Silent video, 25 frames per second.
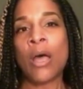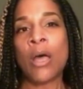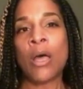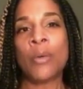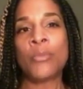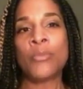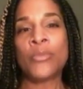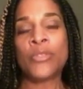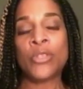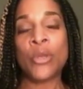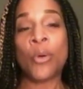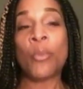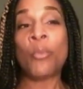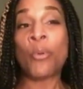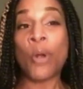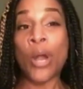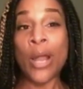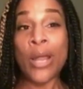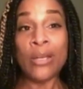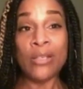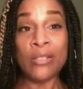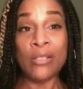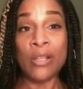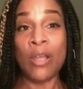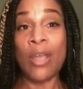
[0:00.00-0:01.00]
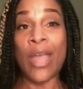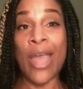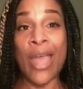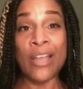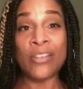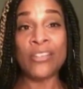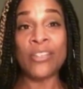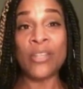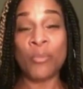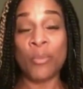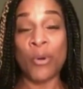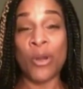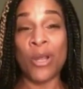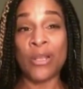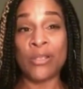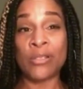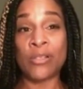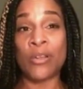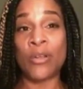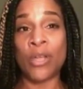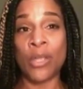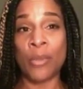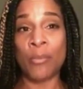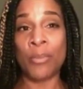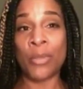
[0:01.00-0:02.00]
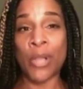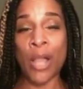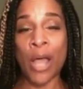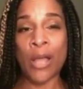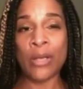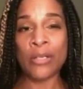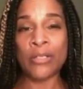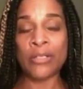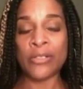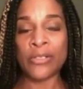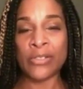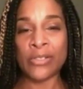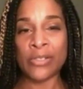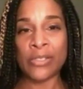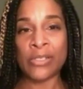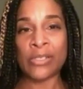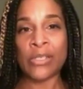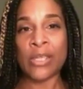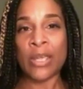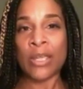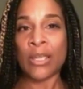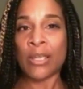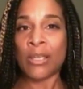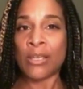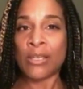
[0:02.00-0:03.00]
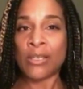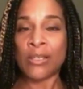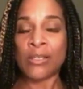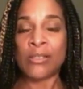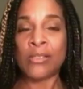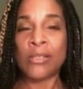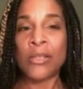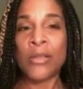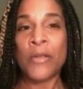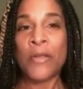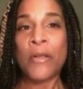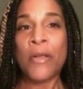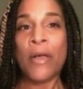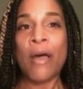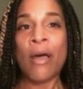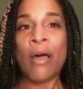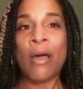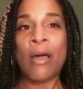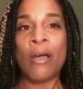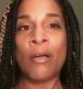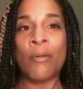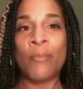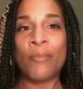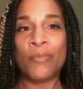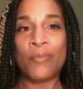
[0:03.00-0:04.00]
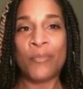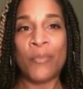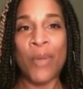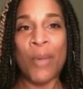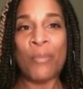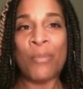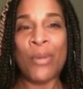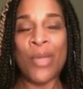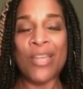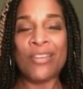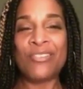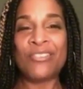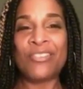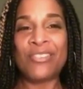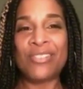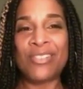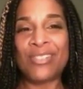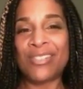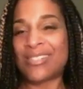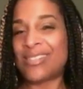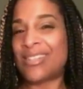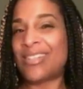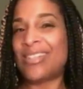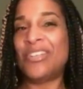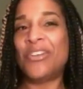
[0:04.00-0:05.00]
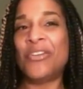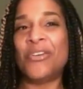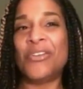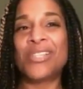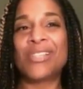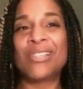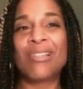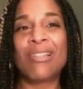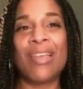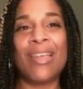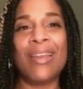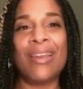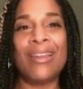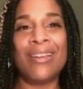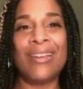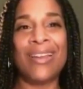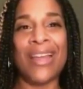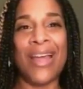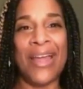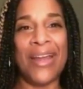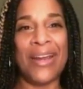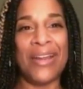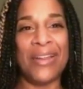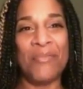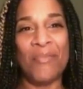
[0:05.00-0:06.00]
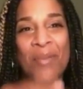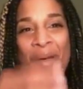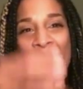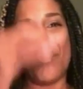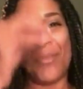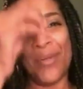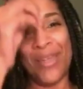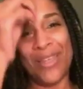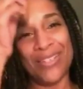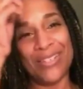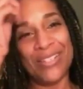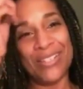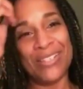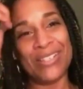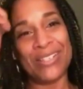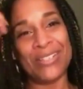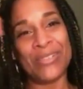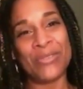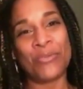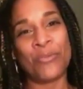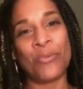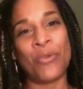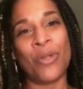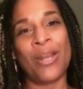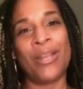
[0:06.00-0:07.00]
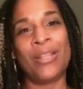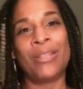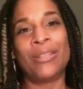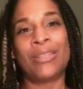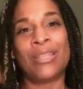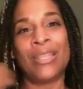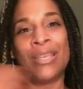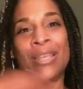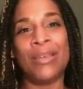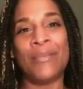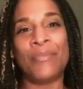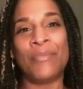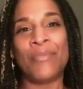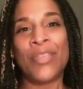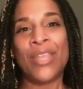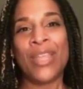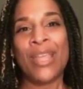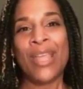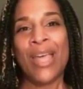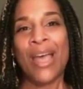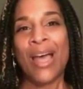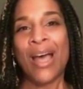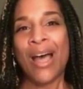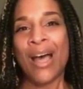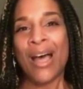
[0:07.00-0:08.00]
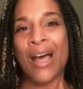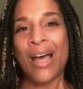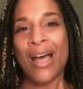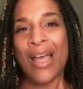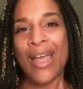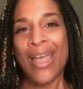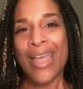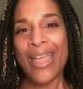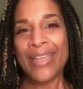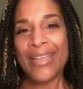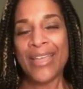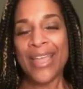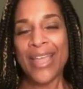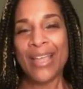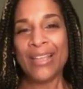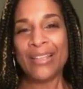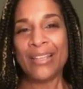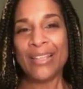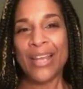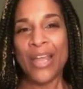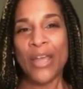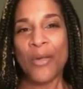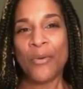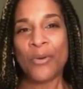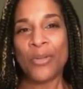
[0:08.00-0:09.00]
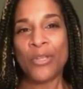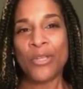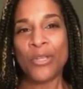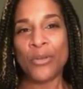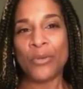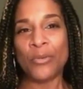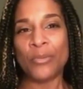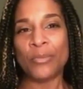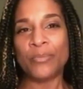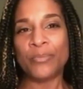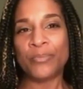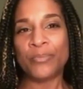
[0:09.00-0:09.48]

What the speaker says: So Brian's going to get blocked in just a second, because my patience is, it's late at night and my patience is running thin. Hey, Kaylin, how are you?